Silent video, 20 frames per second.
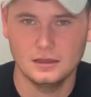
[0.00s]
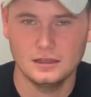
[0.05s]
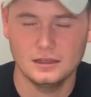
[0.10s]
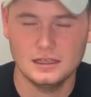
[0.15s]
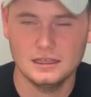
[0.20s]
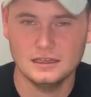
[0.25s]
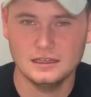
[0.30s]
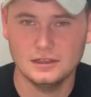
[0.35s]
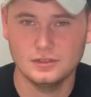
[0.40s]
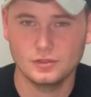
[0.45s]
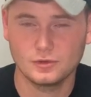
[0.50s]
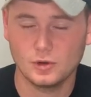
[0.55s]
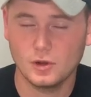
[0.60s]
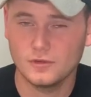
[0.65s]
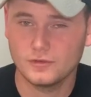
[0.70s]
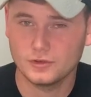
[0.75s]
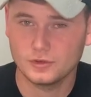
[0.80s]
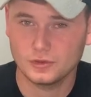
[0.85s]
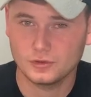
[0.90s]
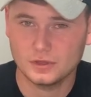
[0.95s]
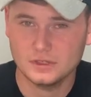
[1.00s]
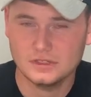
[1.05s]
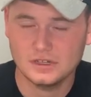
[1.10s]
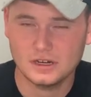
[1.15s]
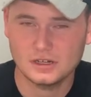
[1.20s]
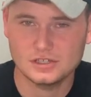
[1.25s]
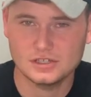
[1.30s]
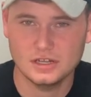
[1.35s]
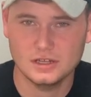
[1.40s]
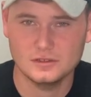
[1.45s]
He did throw for three
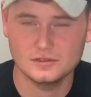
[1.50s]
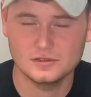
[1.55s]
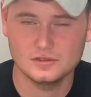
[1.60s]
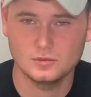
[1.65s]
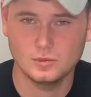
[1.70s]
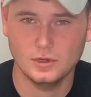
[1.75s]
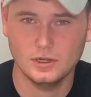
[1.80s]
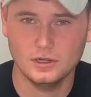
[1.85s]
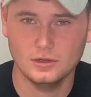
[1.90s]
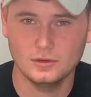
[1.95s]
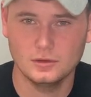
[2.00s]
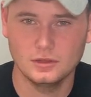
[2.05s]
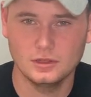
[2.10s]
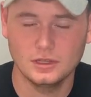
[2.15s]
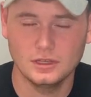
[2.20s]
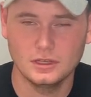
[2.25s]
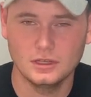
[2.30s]
touchdowns as well.